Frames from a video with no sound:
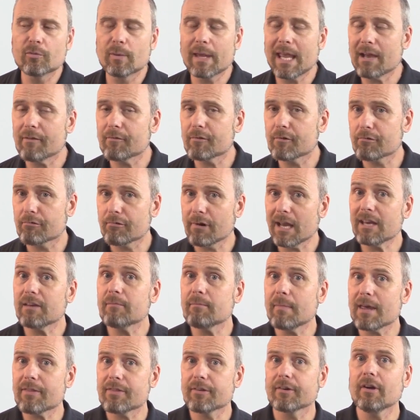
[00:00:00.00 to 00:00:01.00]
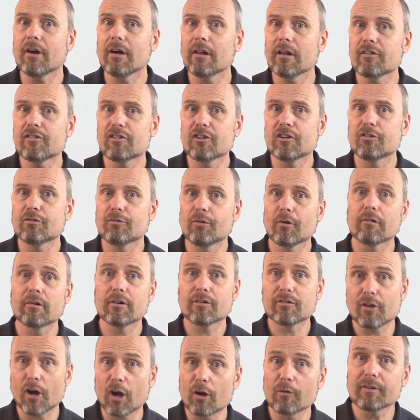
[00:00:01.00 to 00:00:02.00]
We have great methodologies for
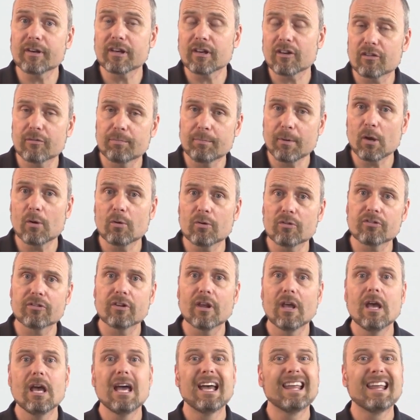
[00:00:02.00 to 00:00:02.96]
resolving disputes.